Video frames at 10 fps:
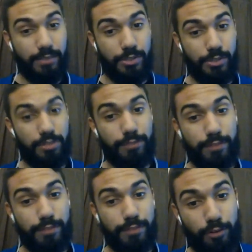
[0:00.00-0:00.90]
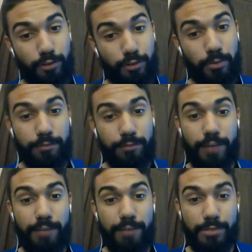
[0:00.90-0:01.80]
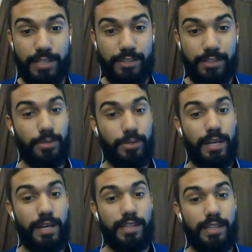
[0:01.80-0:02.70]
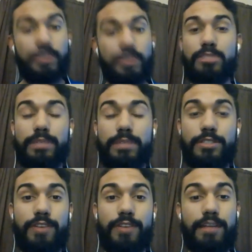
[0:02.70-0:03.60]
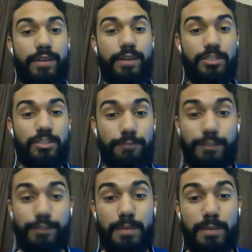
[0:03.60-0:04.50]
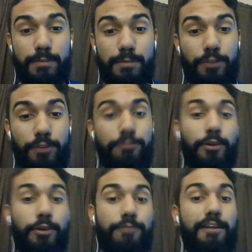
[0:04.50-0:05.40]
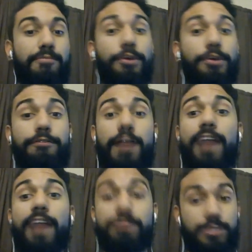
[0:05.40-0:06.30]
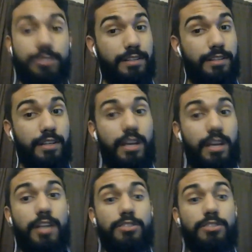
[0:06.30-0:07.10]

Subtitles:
which is 54.5% to the Wilkes-Barre Scranton Penguins. 50 people voted 45.5%. So